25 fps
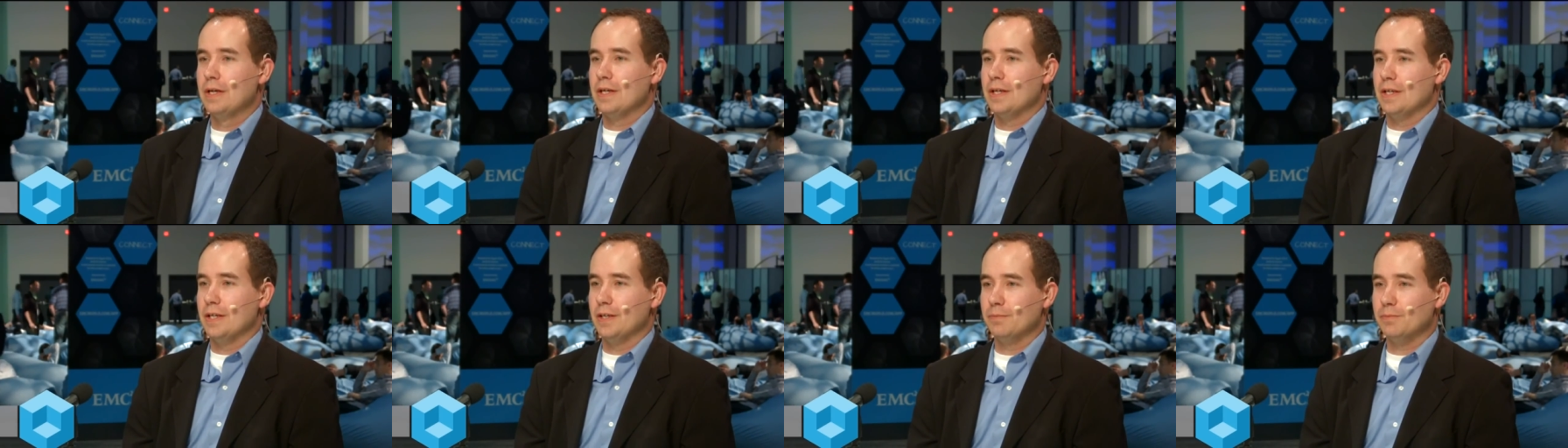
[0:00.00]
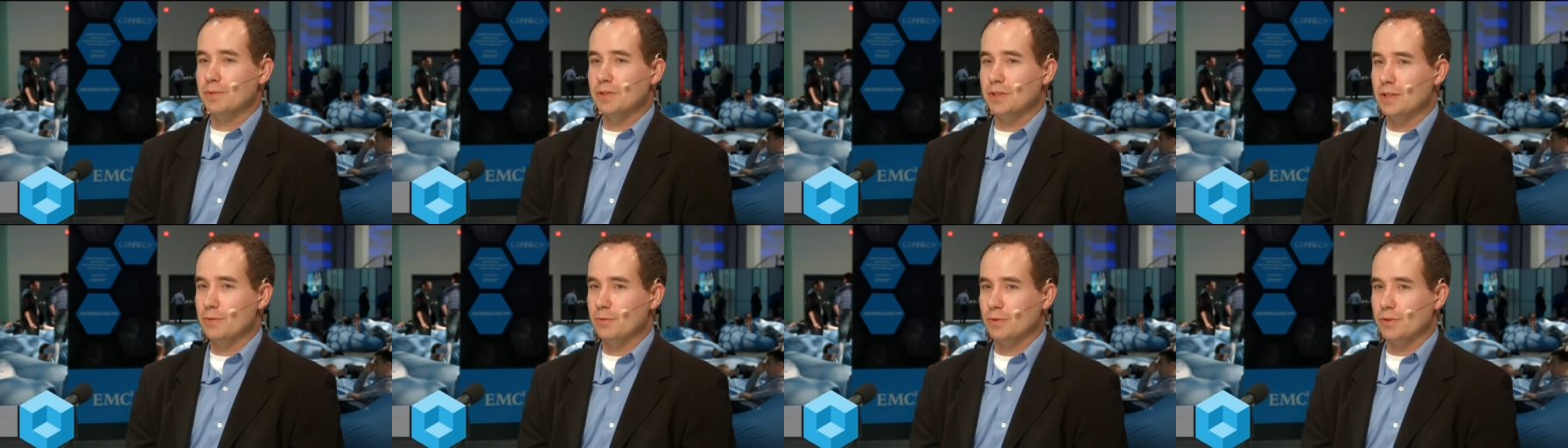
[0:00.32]

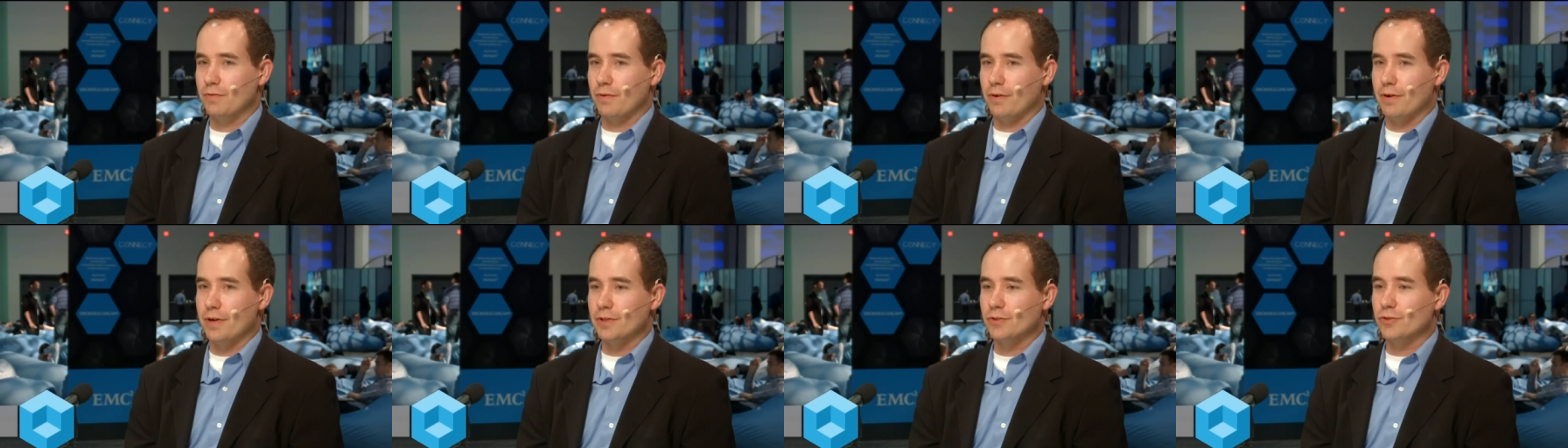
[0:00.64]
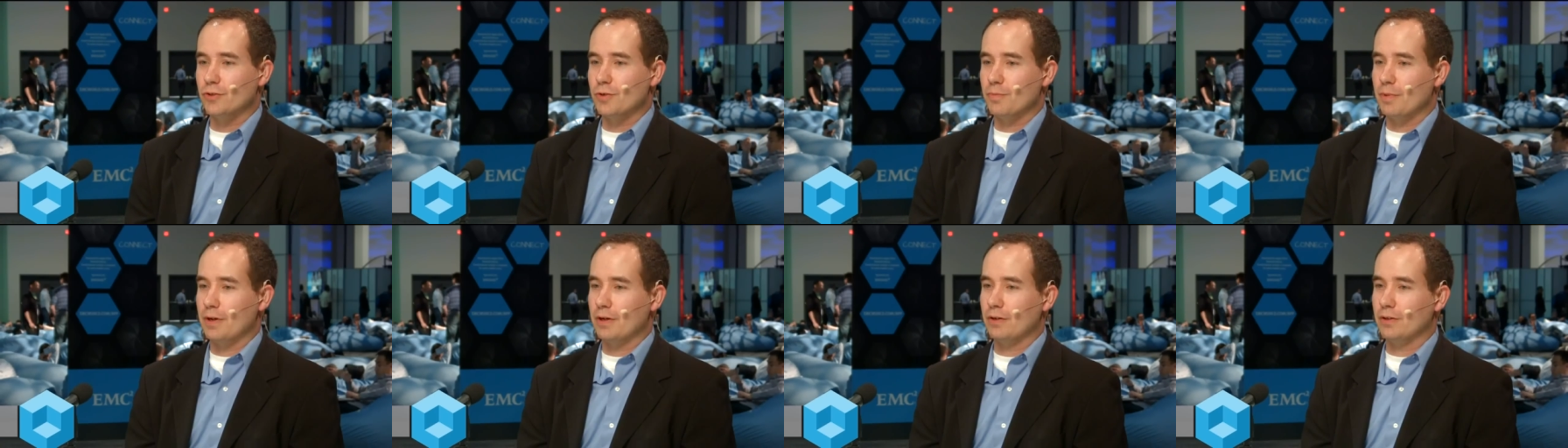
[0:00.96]
EMC was very
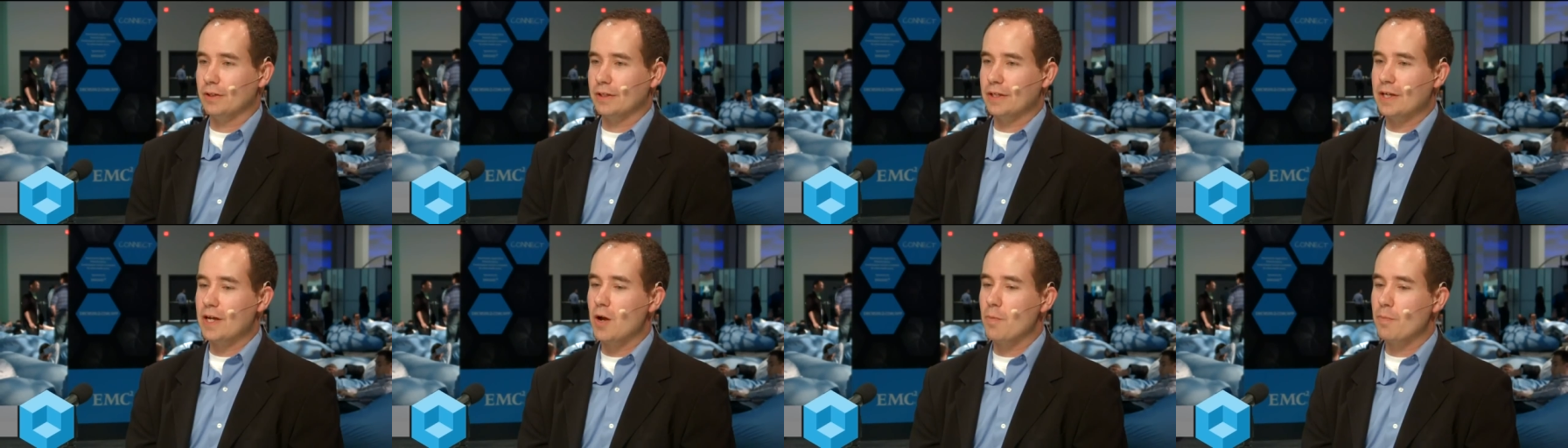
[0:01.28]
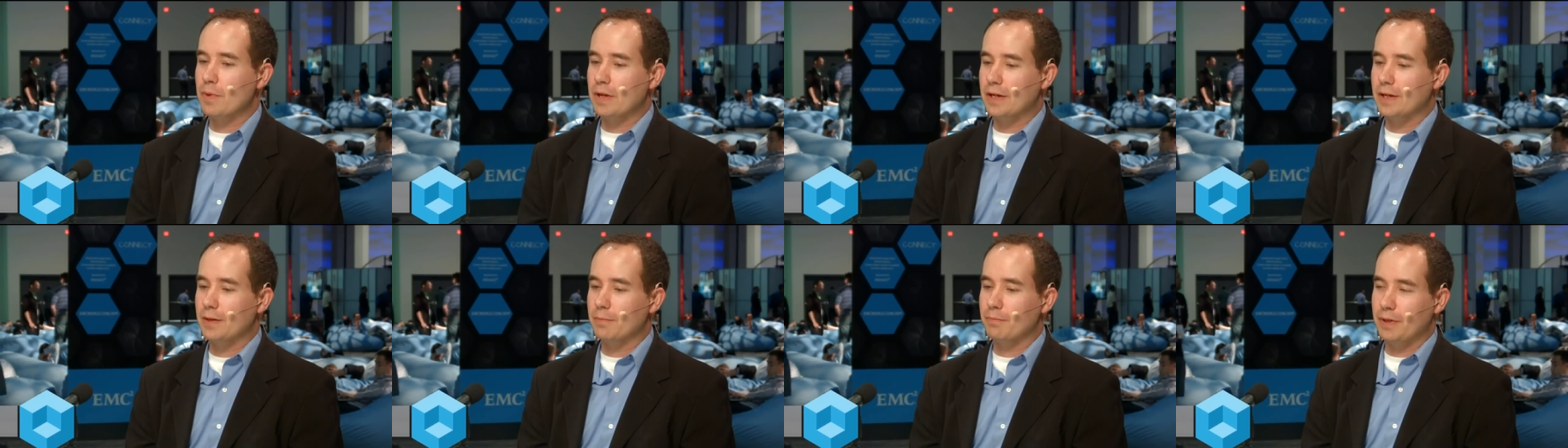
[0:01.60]
instrumental in
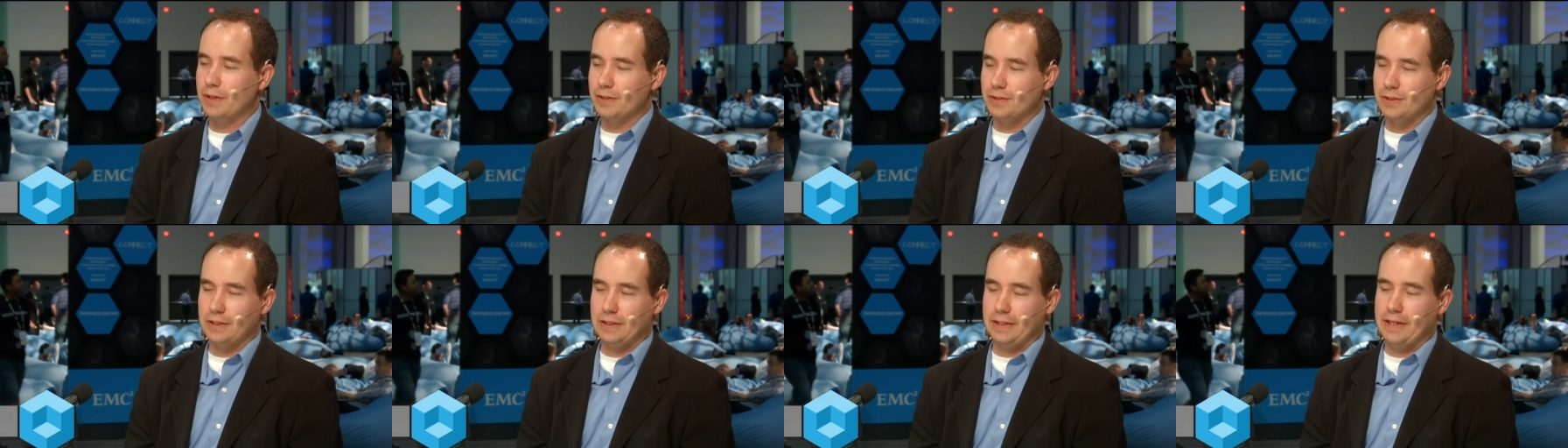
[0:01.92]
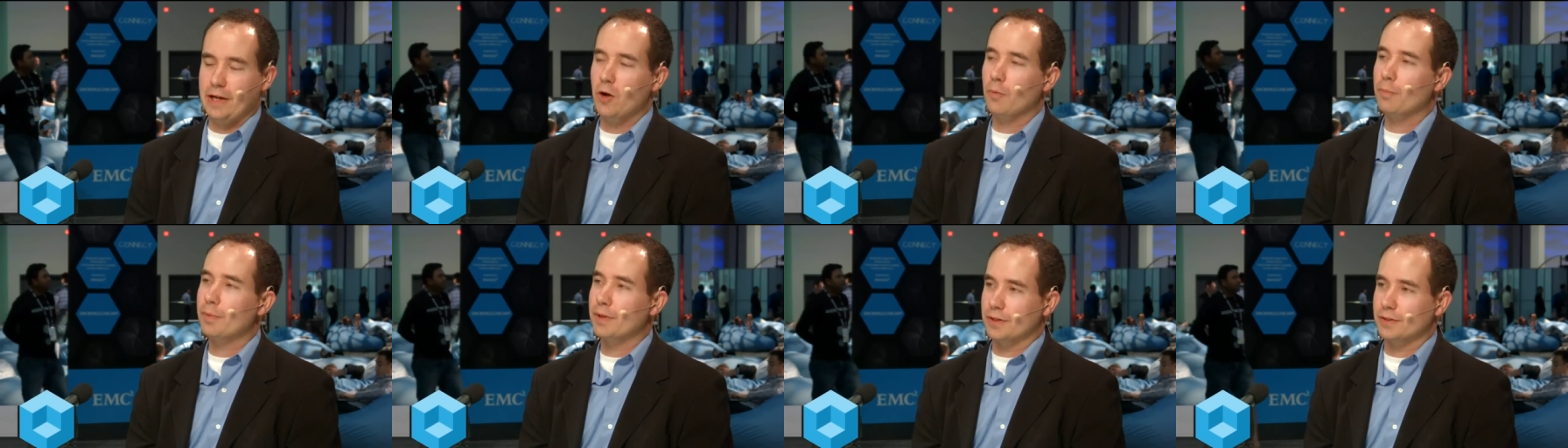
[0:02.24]
coming in, basically
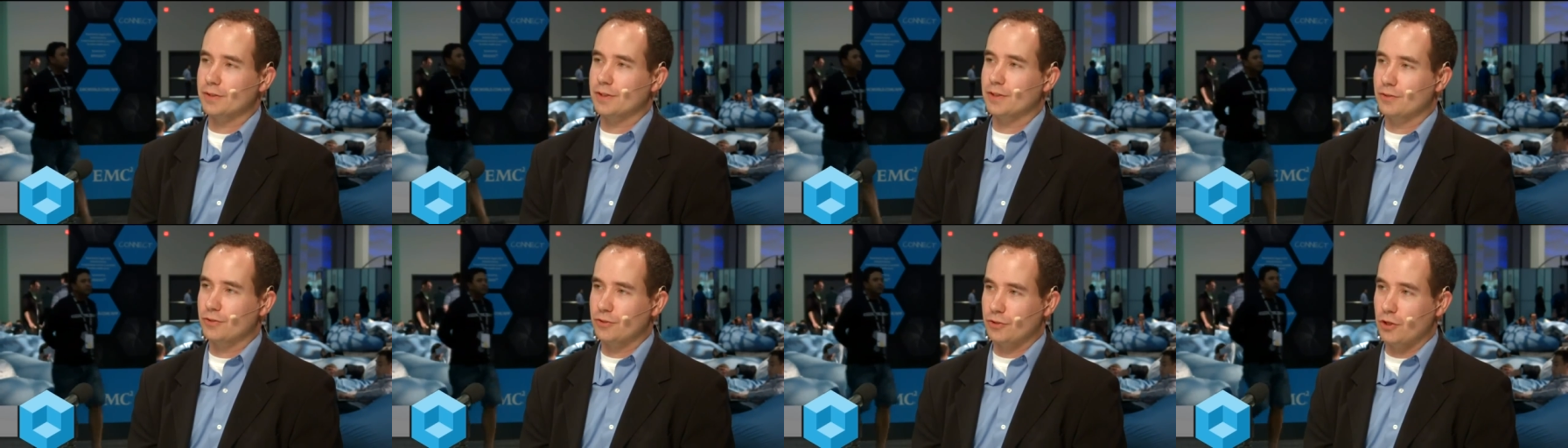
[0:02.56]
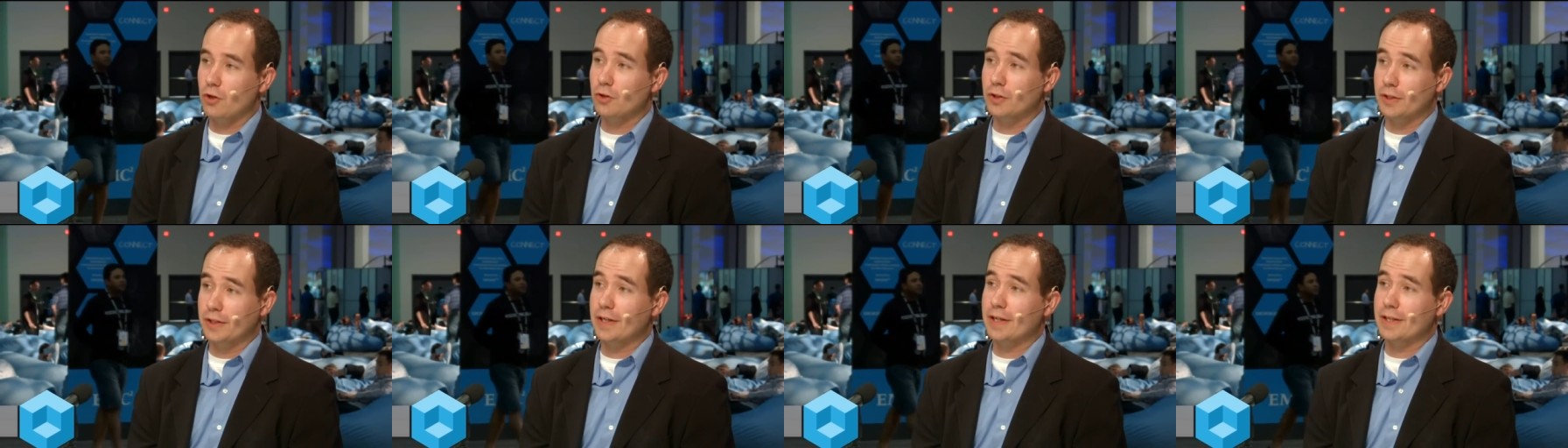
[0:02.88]
helping us
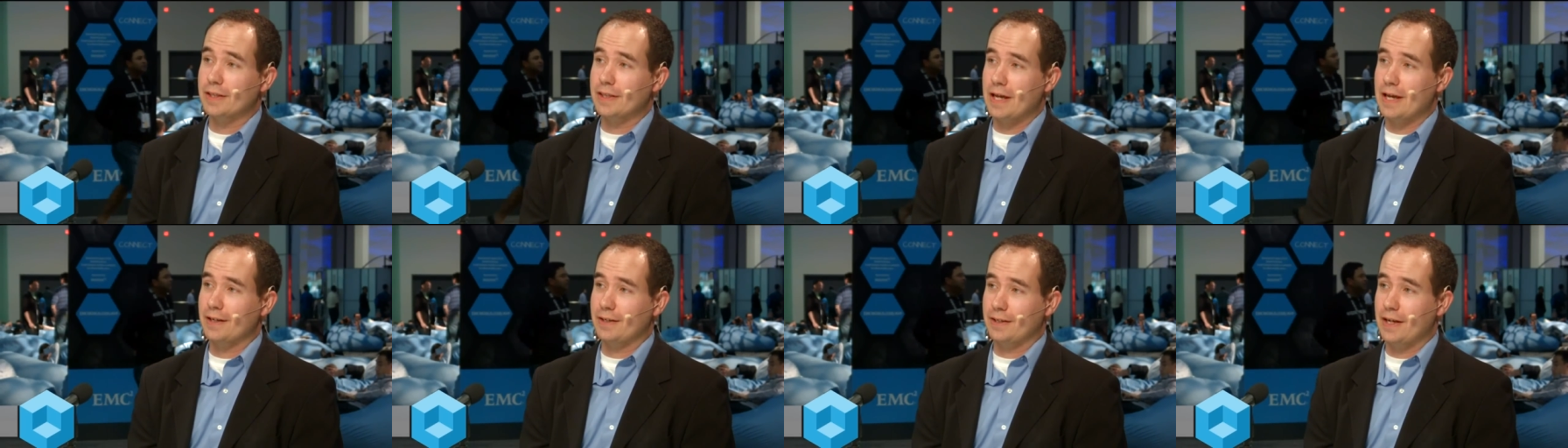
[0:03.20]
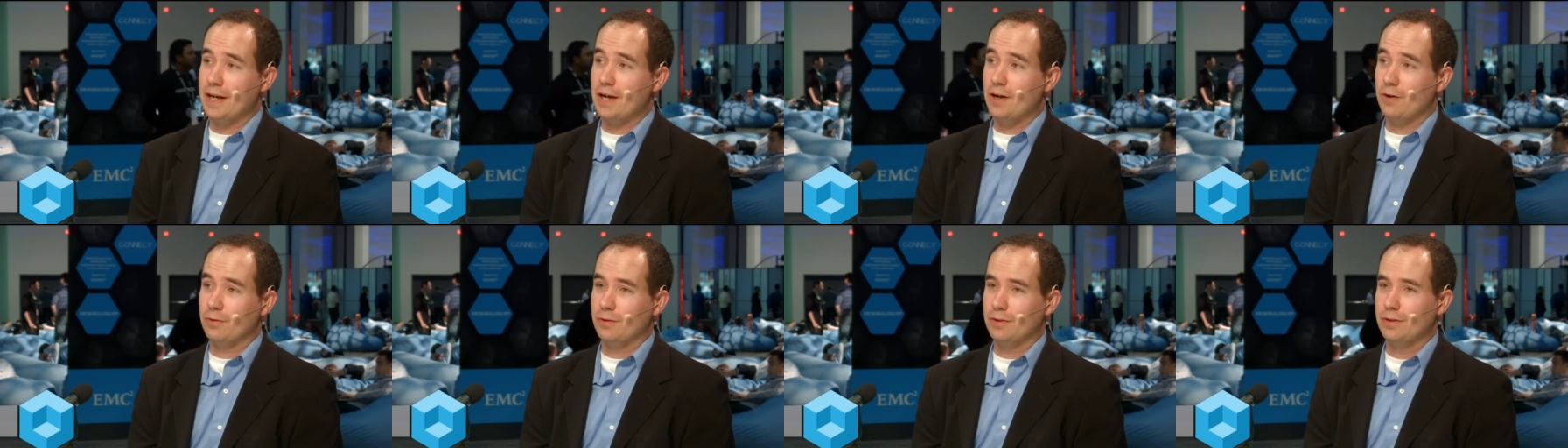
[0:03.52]
consolidate that
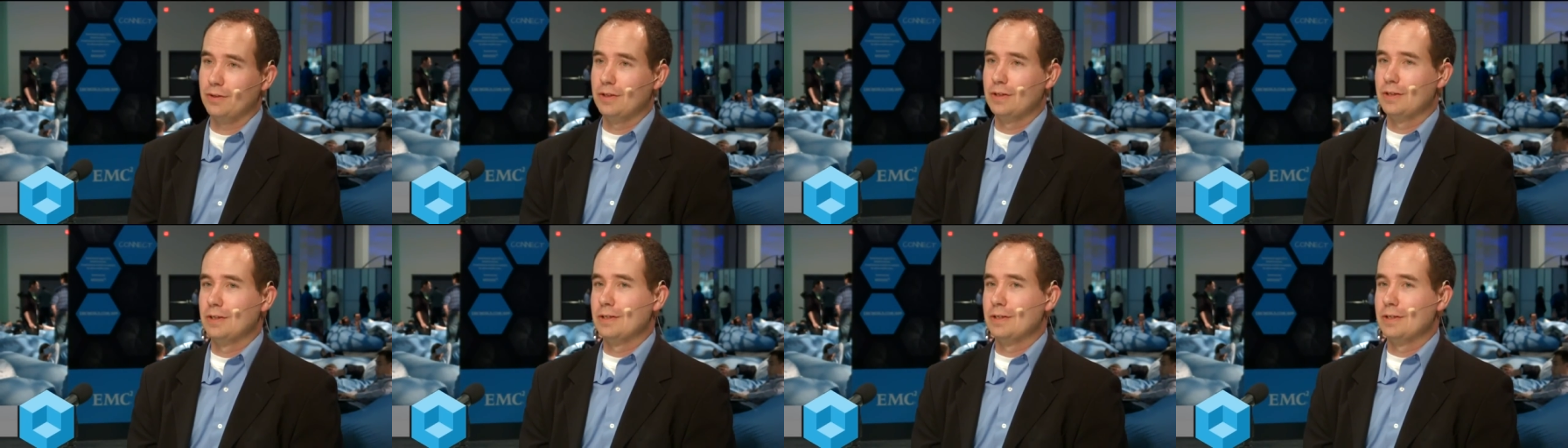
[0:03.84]
down